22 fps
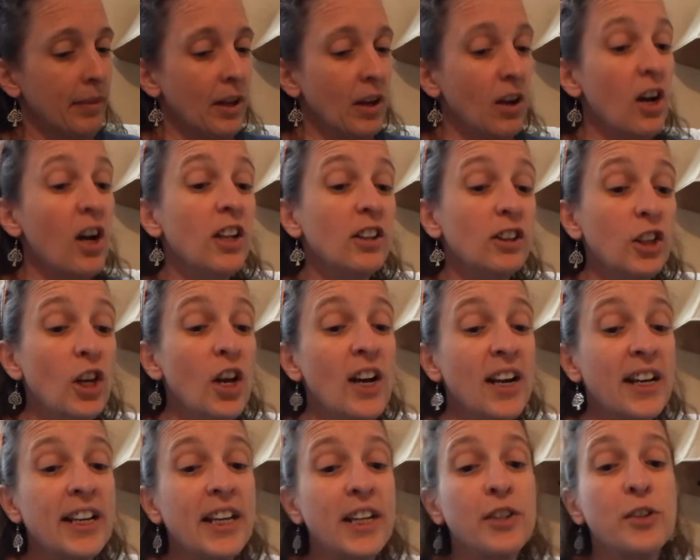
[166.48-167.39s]

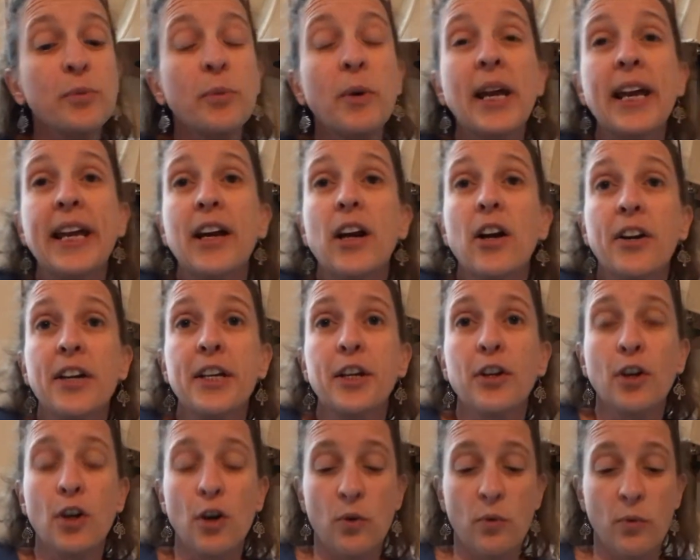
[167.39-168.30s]
Along his way our
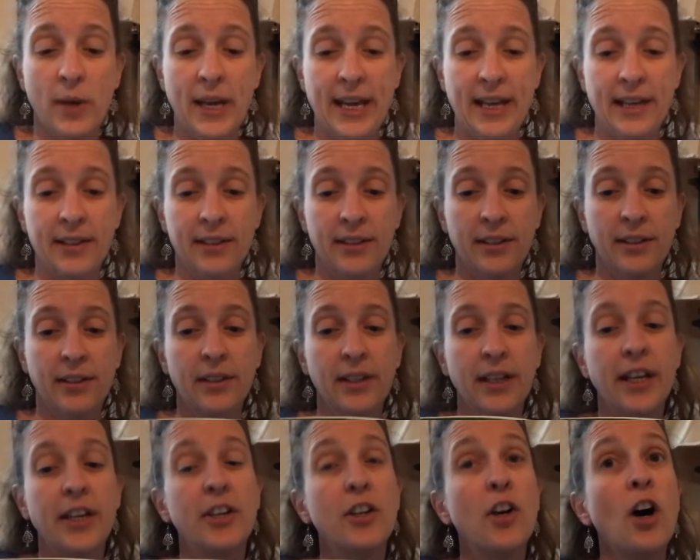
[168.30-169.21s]
hero went
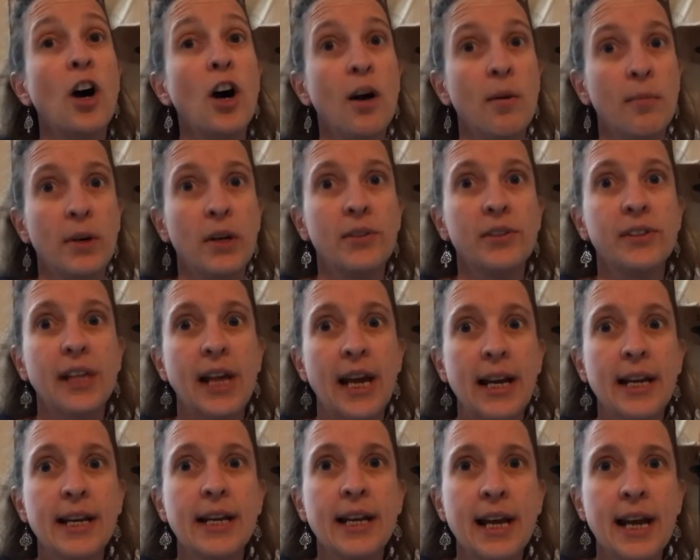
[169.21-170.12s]
and almost had
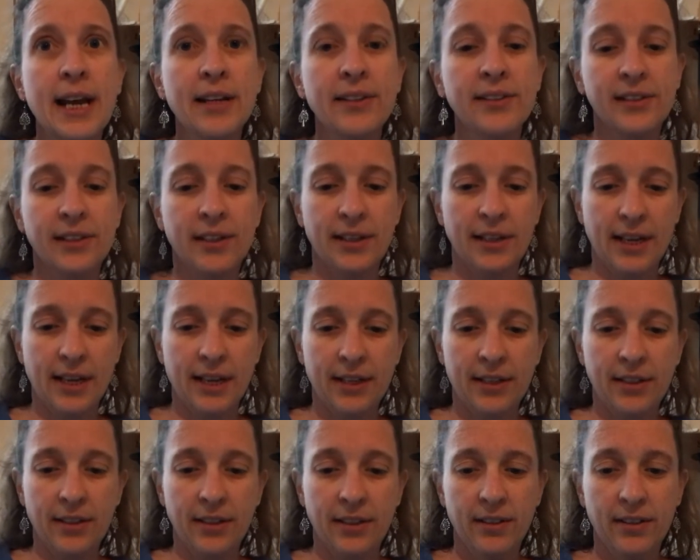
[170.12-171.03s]
an
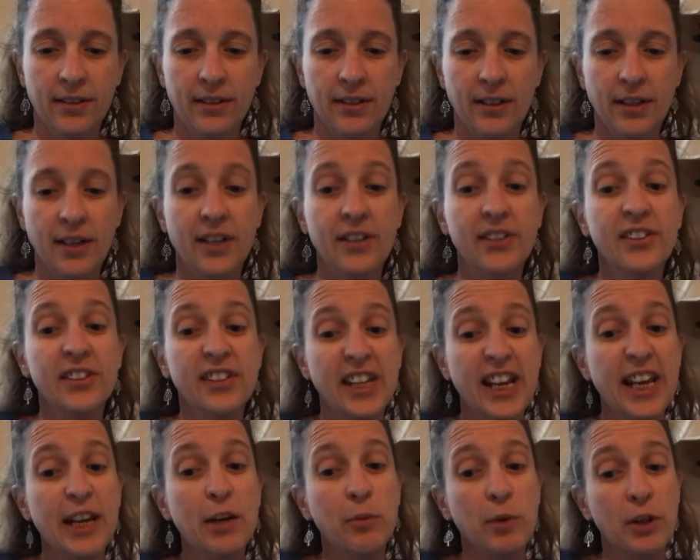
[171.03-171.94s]
accident. A
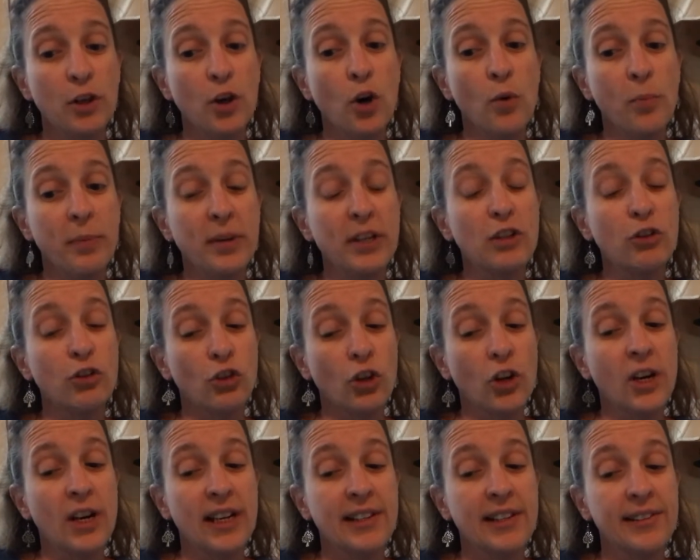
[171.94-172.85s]
snake with open
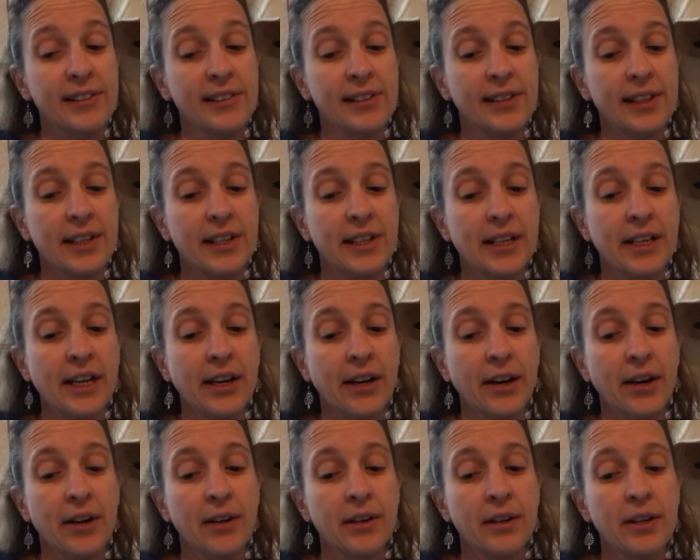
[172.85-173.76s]
jaws slid
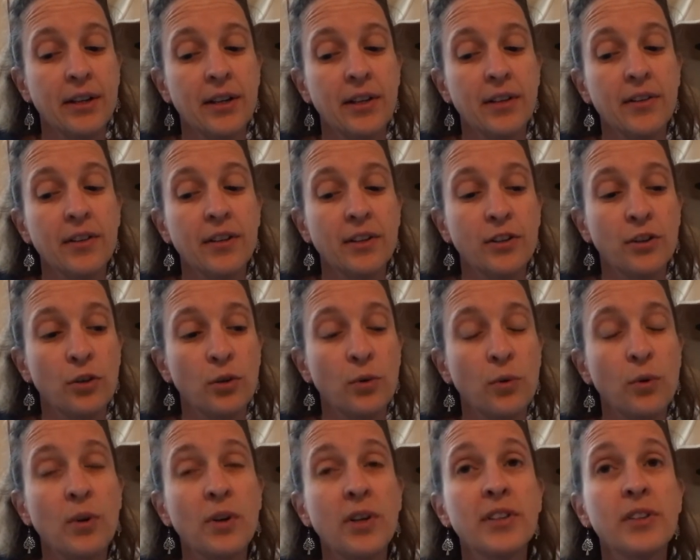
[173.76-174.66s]
near. The
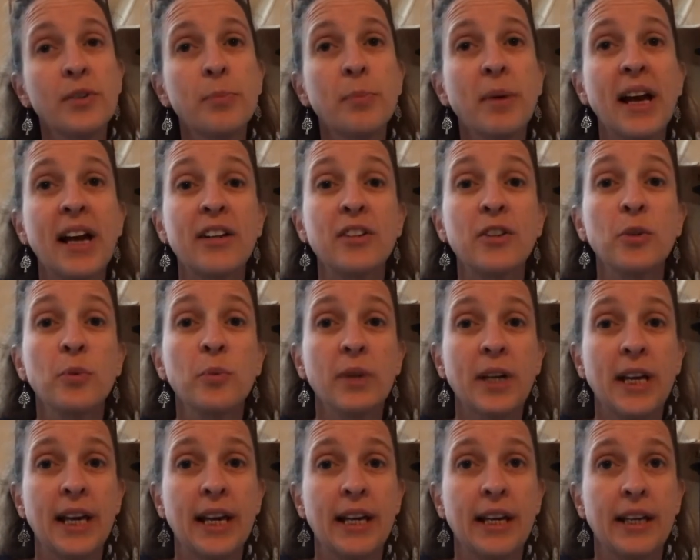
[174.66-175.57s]
tortoise backed
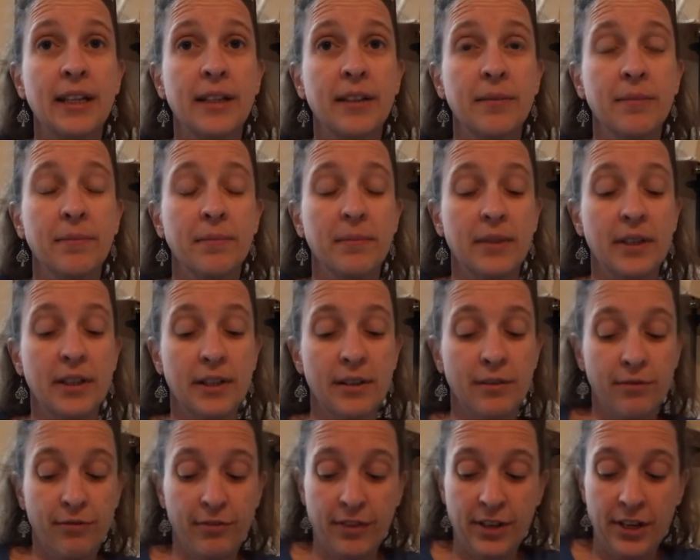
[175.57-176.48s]
away in
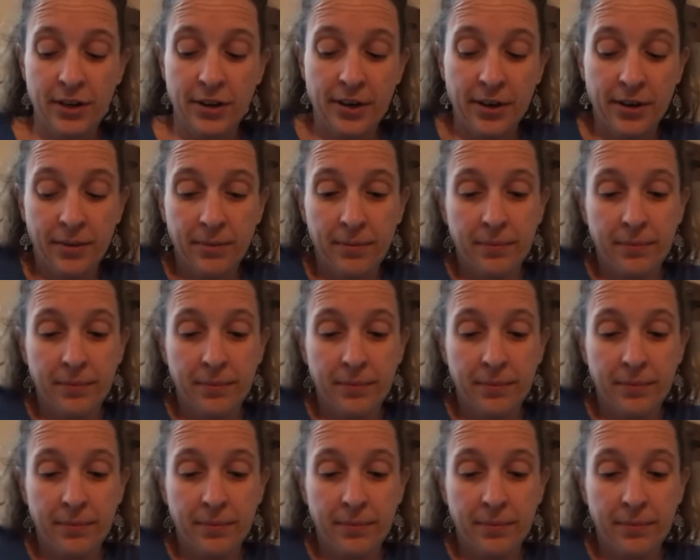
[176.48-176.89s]
fear.